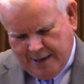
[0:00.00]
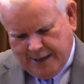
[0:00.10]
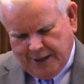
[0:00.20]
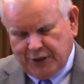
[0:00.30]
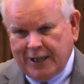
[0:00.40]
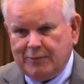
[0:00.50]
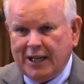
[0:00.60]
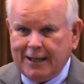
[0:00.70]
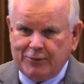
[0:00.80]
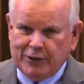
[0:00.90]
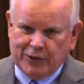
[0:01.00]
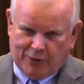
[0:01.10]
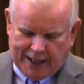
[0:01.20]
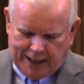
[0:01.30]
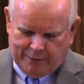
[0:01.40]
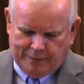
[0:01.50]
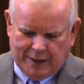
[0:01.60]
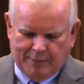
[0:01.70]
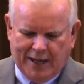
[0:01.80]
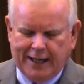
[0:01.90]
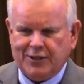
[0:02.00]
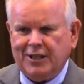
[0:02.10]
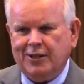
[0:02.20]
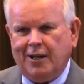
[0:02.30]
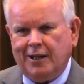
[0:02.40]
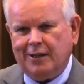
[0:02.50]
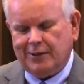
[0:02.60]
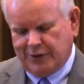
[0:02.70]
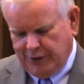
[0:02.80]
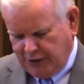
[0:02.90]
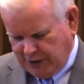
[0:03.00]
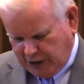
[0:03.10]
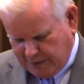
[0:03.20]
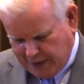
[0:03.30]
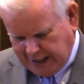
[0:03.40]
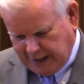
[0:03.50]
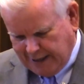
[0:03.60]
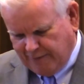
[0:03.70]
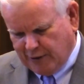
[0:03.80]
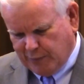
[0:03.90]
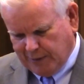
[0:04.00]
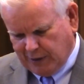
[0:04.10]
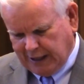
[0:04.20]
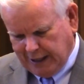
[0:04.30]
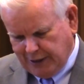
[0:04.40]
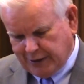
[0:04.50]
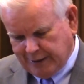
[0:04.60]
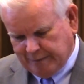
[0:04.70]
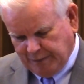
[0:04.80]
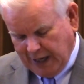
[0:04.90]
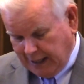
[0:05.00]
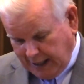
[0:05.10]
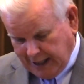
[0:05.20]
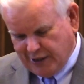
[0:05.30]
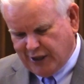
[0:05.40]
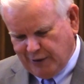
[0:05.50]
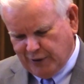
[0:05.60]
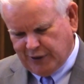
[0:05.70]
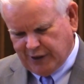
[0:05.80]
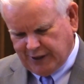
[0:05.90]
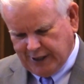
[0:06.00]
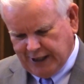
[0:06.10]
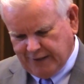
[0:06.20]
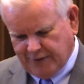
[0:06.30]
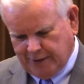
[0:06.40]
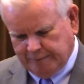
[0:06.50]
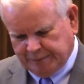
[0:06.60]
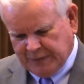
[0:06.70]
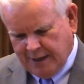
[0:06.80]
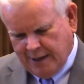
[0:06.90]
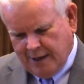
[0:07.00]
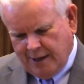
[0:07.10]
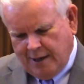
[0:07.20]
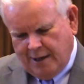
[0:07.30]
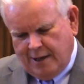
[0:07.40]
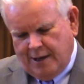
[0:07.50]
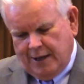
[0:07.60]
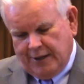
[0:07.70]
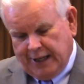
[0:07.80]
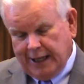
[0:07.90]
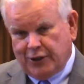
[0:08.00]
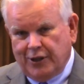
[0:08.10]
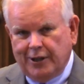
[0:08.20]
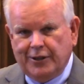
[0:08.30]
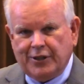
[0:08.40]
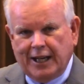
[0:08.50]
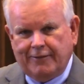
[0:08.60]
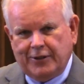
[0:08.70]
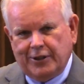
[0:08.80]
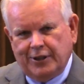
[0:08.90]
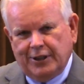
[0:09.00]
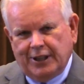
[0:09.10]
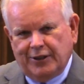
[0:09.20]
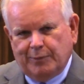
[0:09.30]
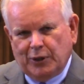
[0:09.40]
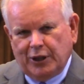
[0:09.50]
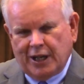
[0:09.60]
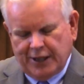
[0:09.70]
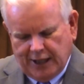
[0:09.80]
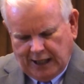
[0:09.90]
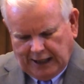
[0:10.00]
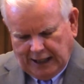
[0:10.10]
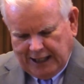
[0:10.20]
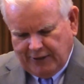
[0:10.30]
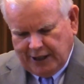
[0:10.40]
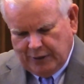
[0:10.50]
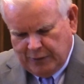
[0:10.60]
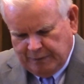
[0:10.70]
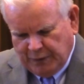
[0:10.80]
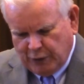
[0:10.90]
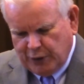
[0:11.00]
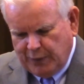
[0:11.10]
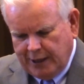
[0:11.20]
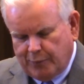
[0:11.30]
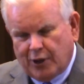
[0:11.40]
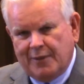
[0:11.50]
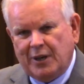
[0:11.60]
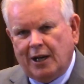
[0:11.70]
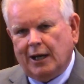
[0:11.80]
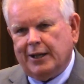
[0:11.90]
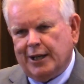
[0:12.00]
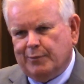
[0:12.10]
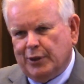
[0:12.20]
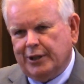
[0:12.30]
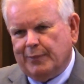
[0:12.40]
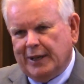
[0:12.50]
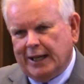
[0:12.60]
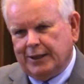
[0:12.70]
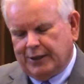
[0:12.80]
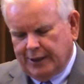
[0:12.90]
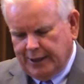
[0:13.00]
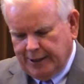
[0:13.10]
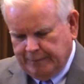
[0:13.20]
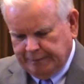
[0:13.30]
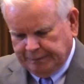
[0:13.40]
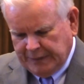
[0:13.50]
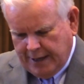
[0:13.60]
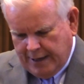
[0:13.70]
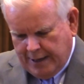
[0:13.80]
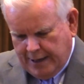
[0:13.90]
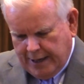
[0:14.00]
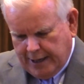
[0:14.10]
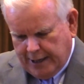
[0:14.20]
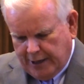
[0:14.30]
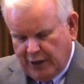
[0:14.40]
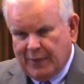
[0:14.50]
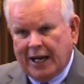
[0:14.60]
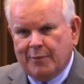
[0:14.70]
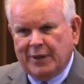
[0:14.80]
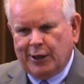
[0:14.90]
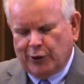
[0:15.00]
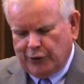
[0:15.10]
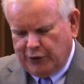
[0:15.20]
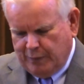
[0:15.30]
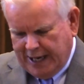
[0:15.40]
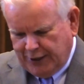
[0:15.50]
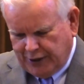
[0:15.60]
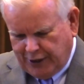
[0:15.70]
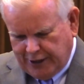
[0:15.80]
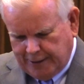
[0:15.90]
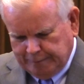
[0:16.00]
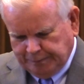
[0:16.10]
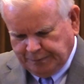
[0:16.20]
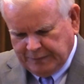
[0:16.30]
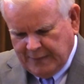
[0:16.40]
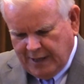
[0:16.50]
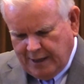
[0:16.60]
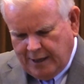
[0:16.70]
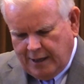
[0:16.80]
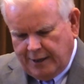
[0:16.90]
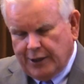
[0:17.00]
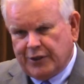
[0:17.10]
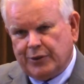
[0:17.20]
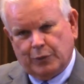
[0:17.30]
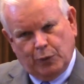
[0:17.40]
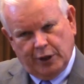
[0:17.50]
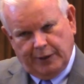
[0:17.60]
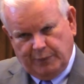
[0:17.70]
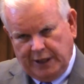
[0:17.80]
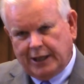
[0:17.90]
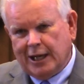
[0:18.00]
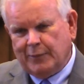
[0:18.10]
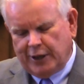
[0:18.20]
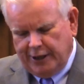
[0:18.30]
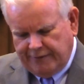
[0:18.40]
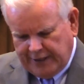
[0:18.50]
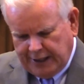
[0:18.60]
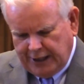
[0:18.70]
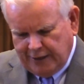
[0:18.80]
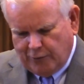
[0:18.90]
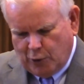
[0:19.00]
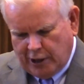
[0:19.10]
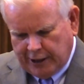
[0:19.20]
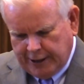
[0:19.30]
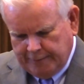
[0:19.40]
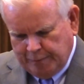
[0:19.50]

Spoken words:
At the same time, she was writing magazine articles and submitting them for publication, and occasionally was successful. The next years after the book on Dudley Leavitt were spent primarily on a book about the Mountain Meadows Massacre. This would become her definitive work.